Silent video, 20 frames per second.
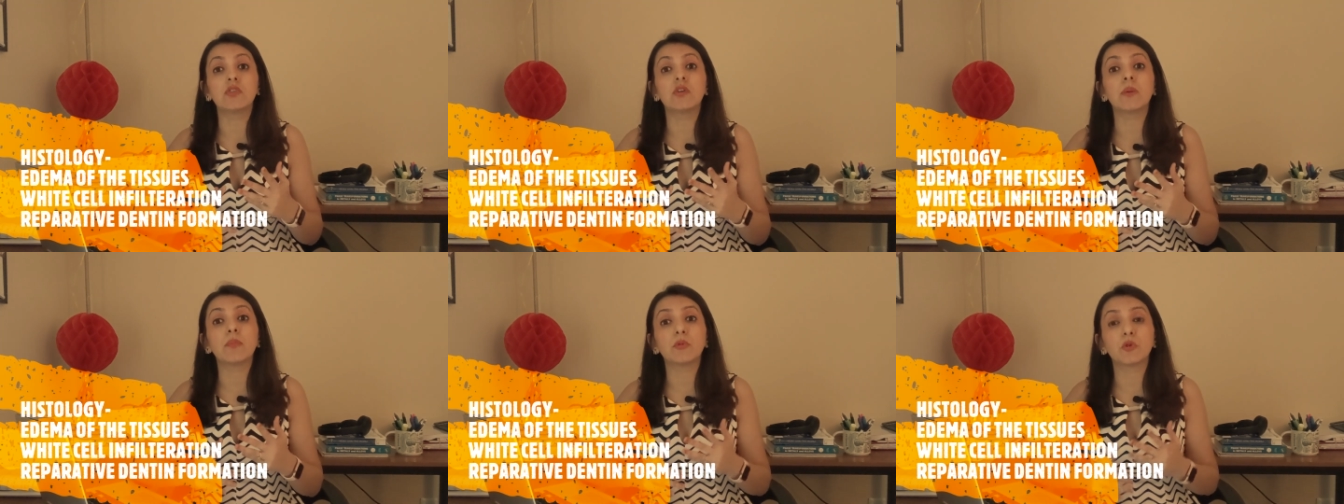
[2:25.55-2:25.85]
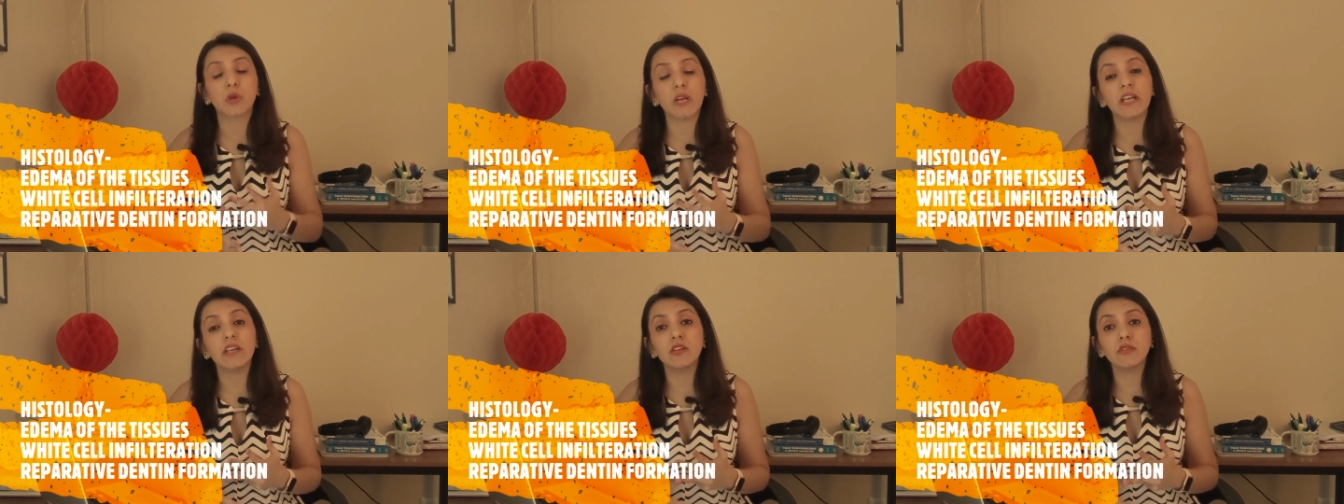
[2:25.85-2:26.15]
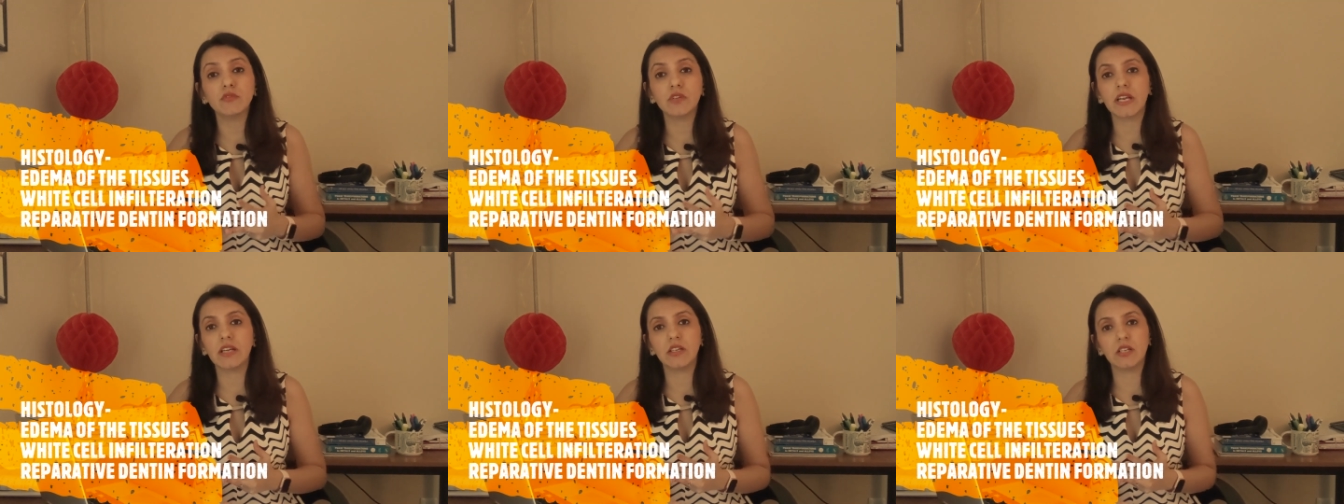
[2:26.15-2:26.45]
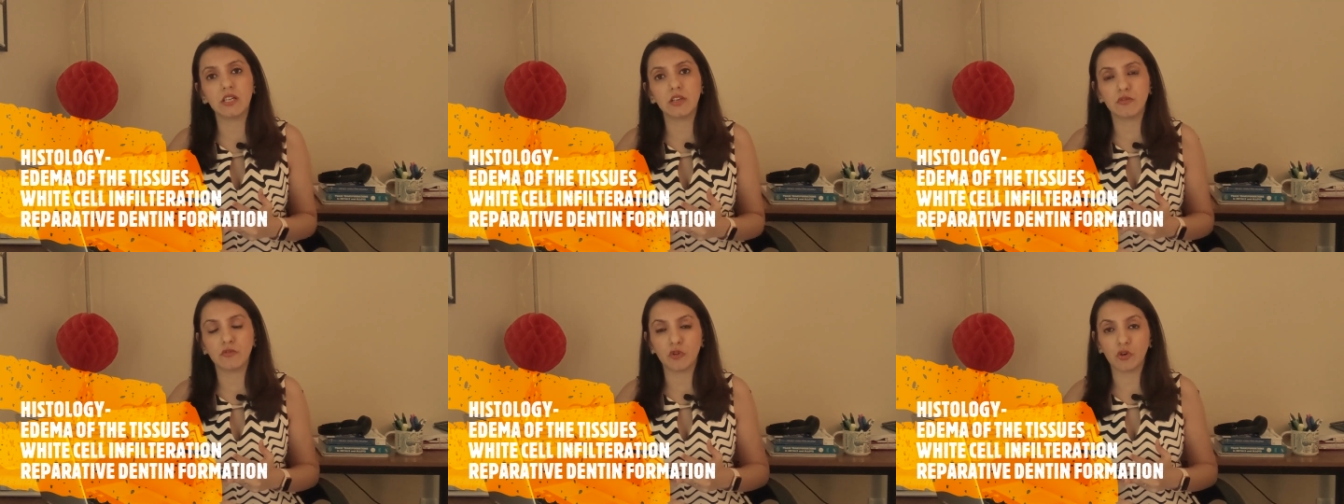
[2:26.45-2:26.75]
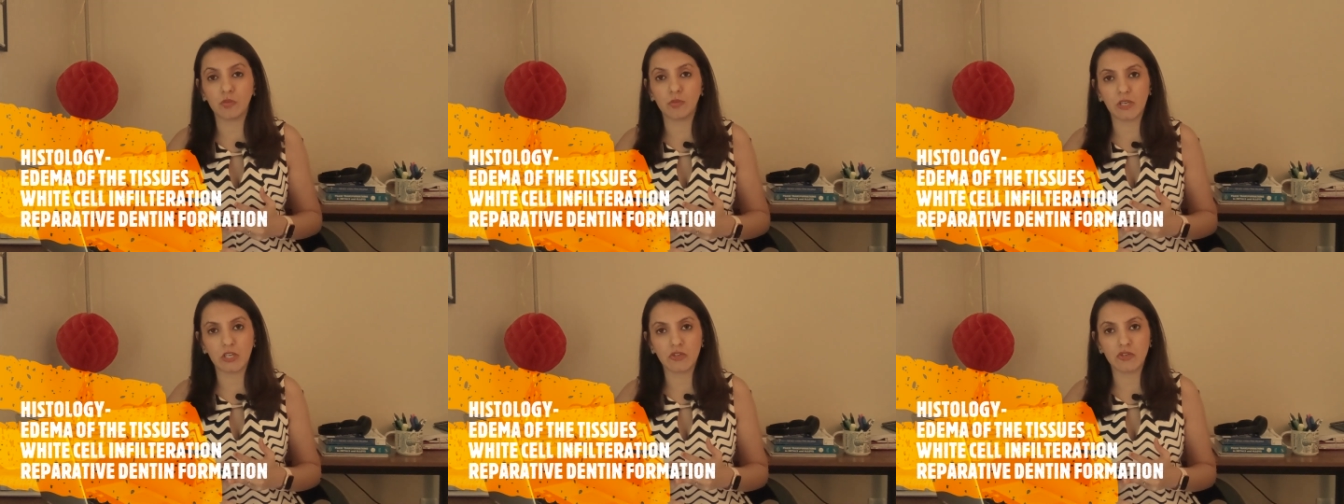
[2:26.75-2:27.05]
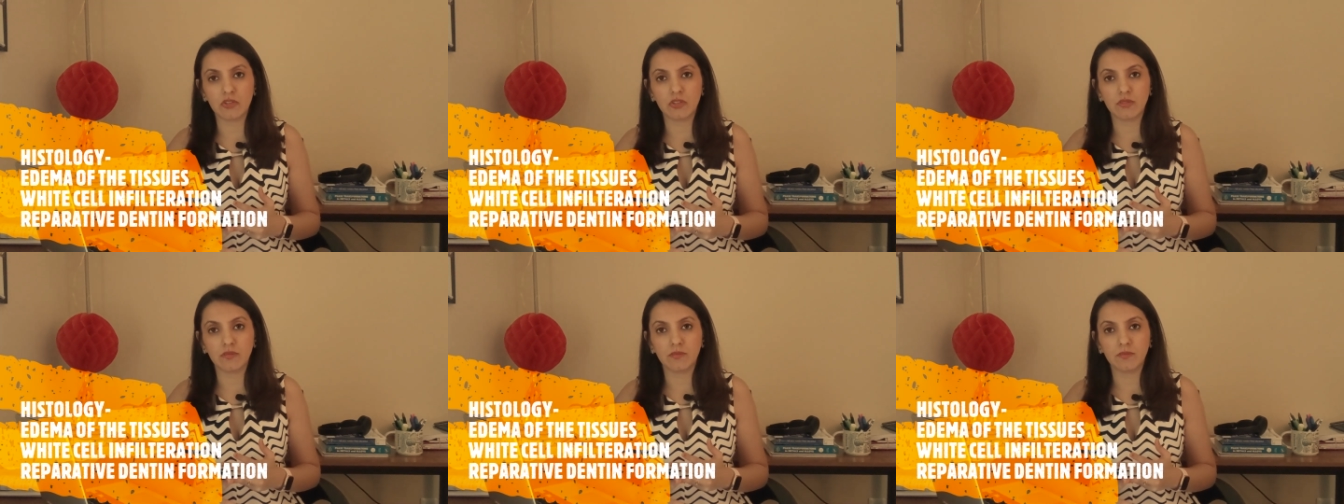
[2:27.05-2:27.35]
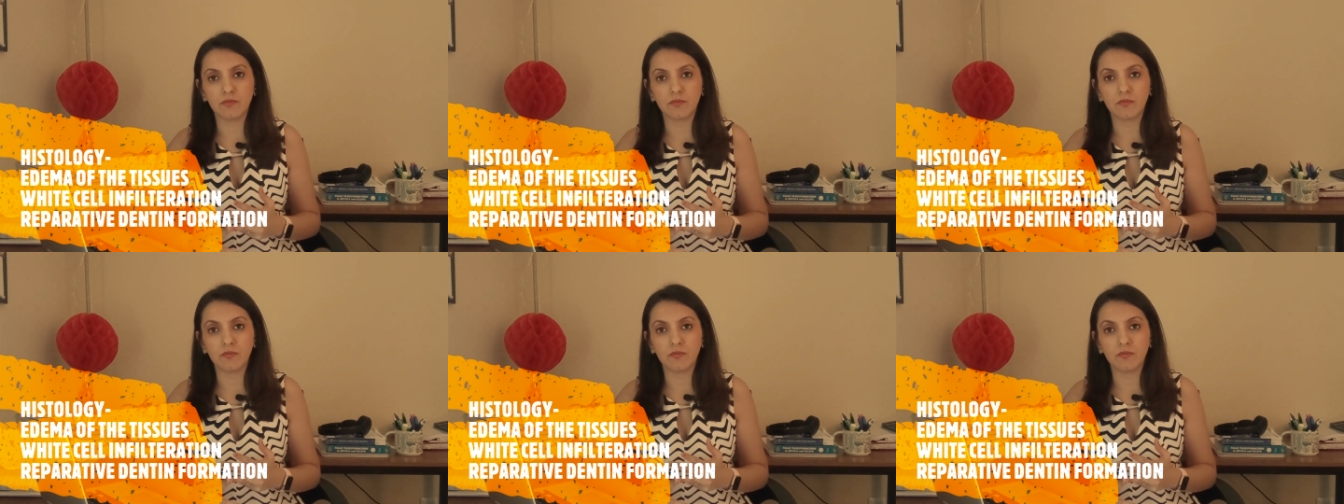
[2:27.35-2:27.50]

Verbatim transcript: reparative dentine formation.